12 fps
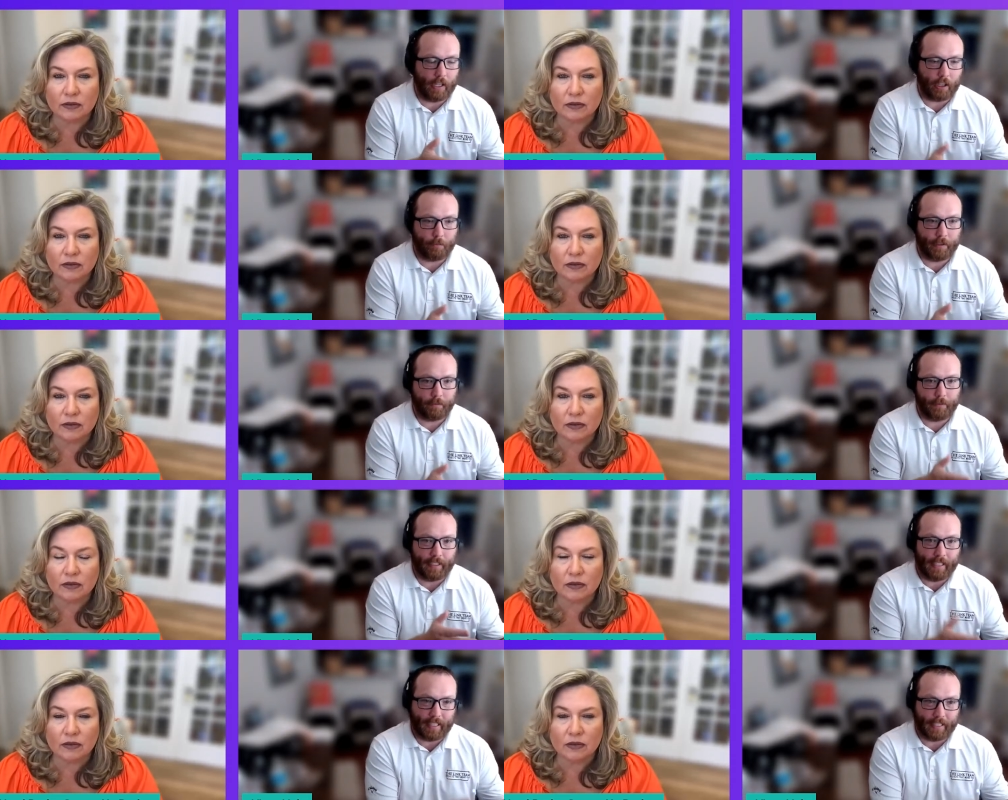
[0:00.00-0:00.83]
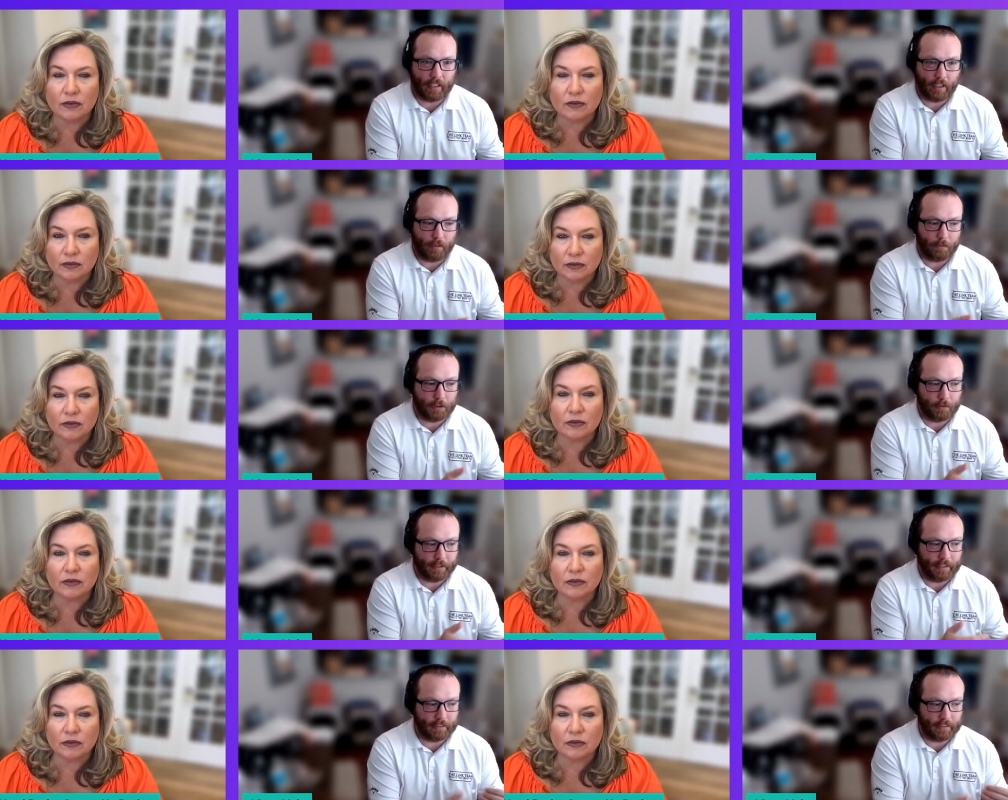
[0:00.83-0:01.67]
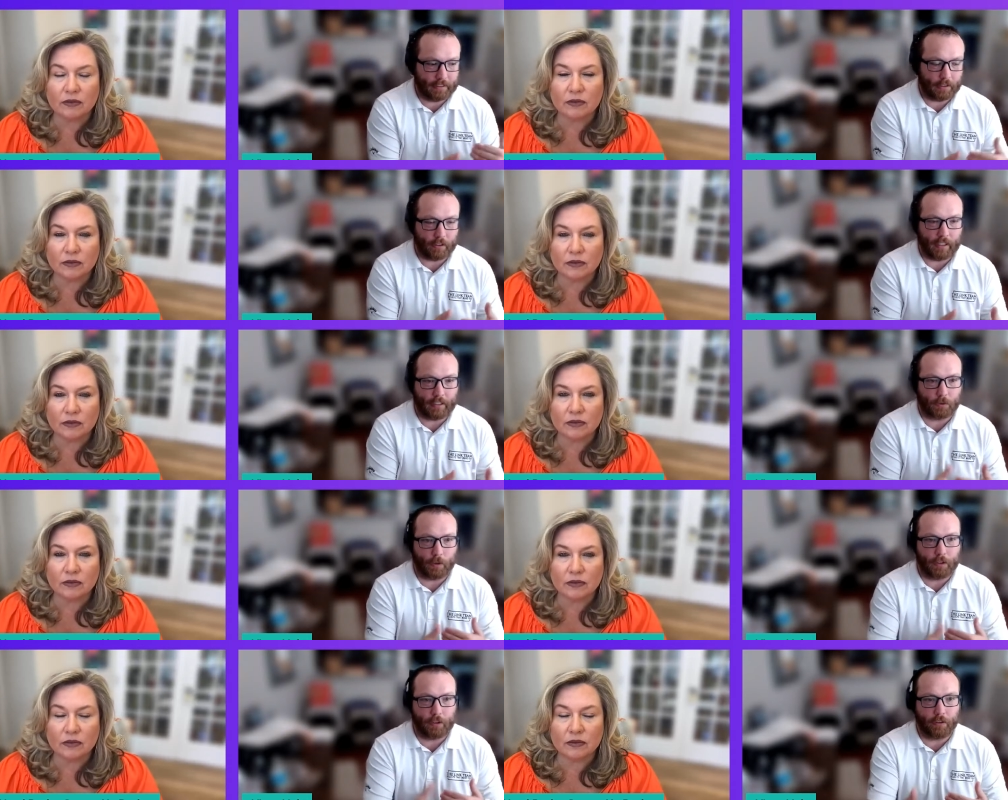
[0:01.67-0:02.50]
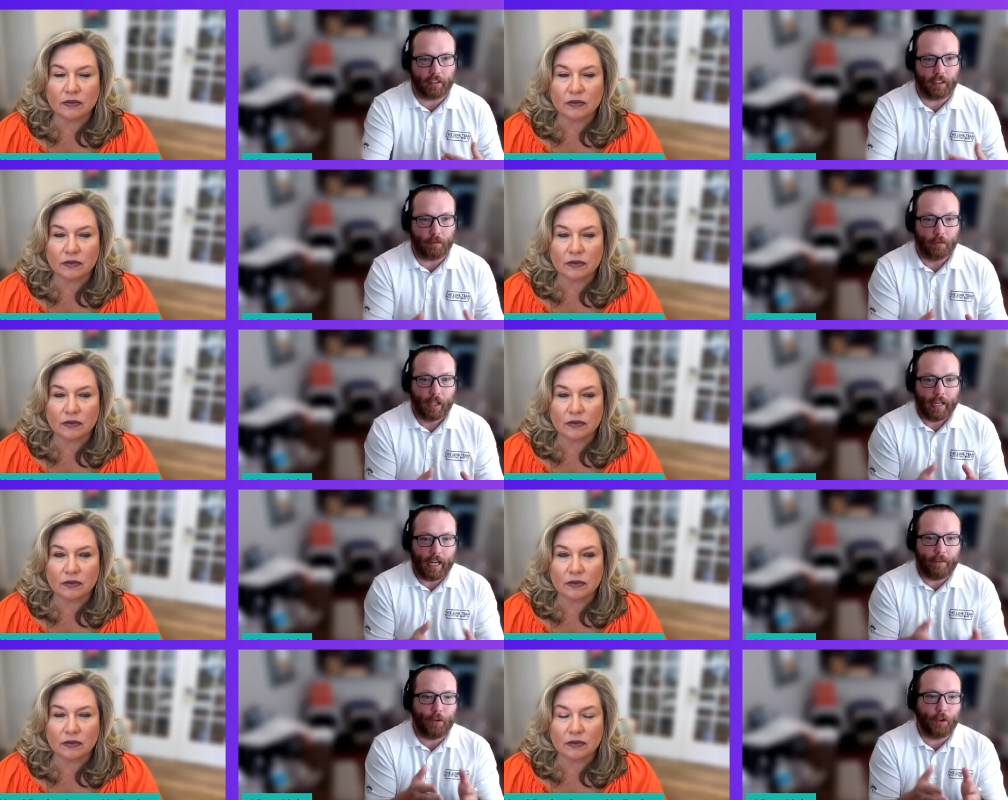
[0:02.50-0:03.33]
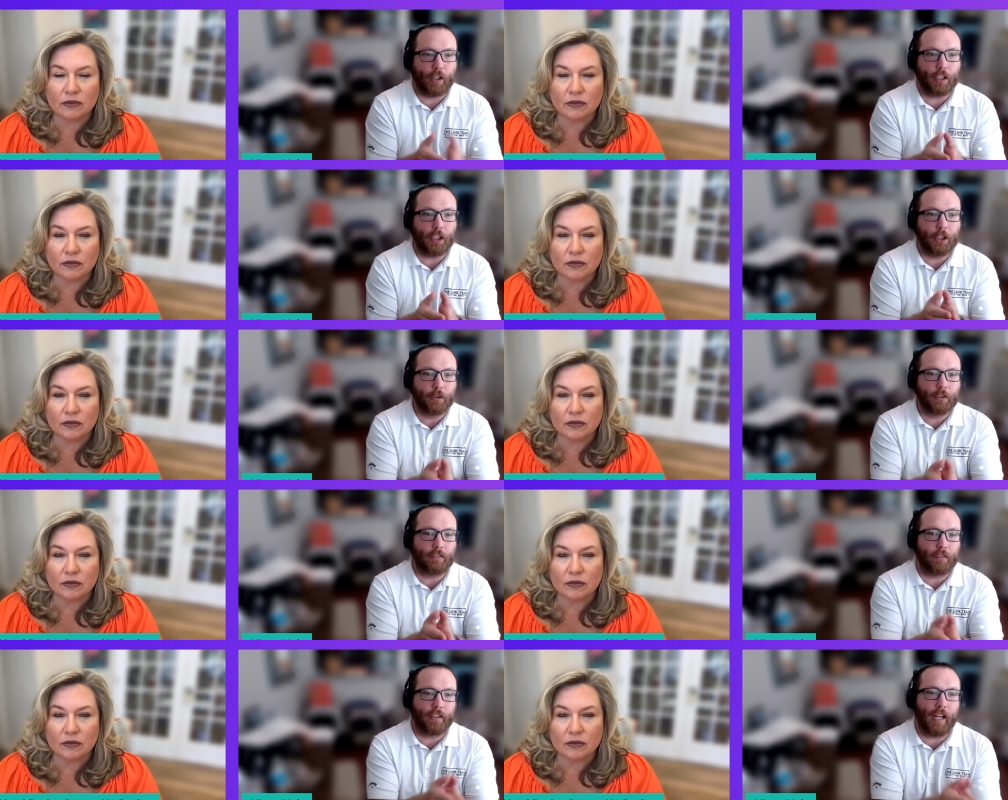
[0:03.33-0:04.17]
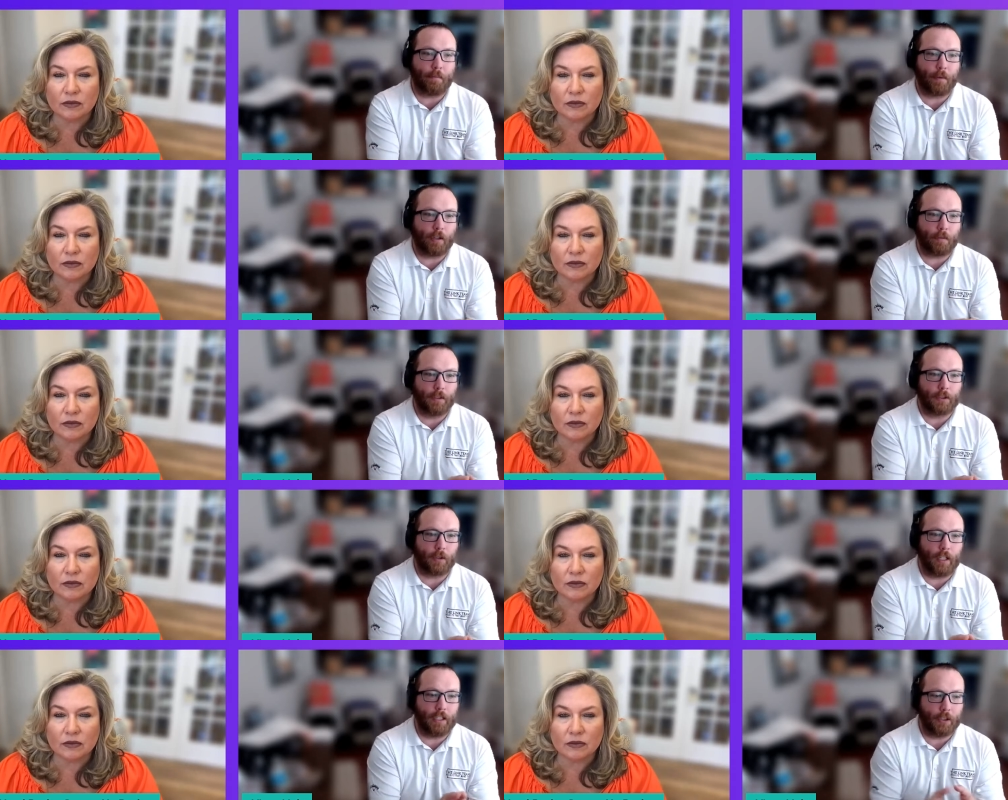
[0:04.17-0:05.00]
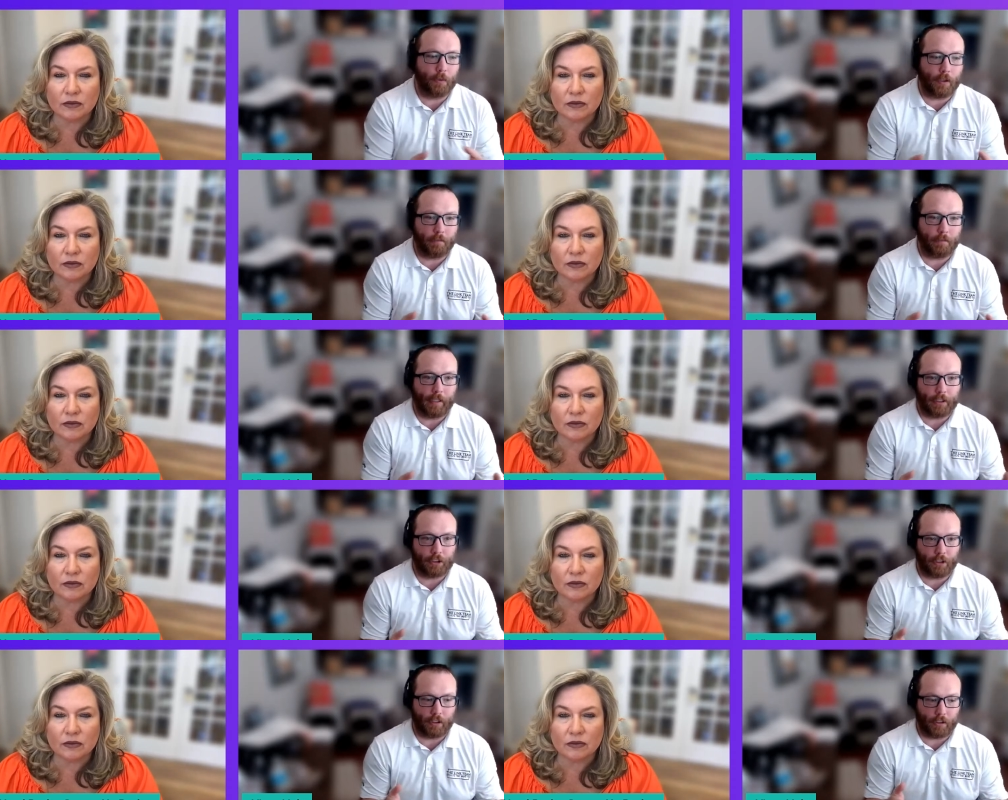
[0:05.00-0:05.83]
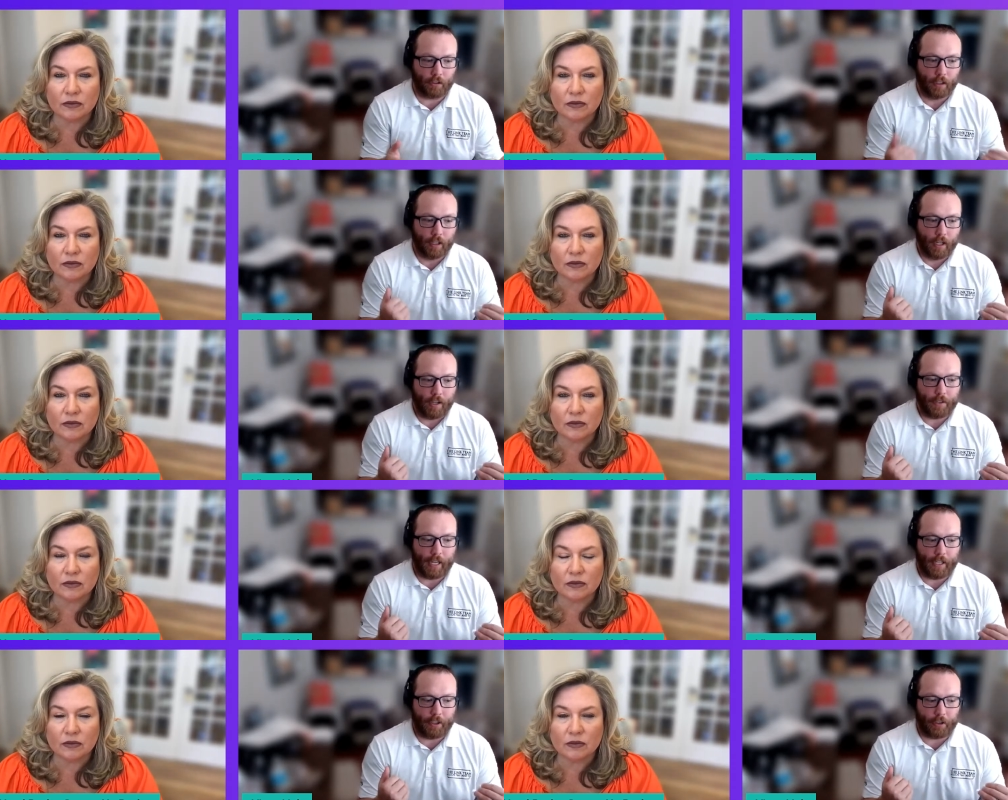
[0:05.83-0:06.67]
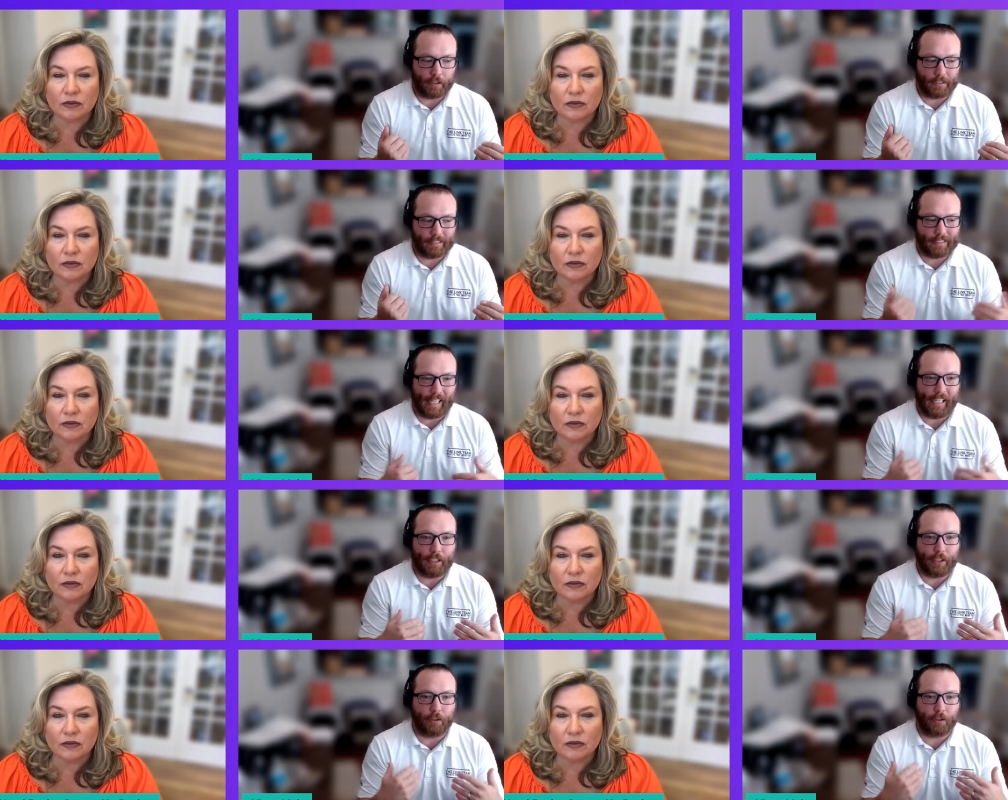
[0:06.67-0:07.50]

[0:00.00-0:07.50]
Speaker 1: Airbnb income to be considered as rental income. If you're going to use it for that purpose, right? You want to make sure that you're stating your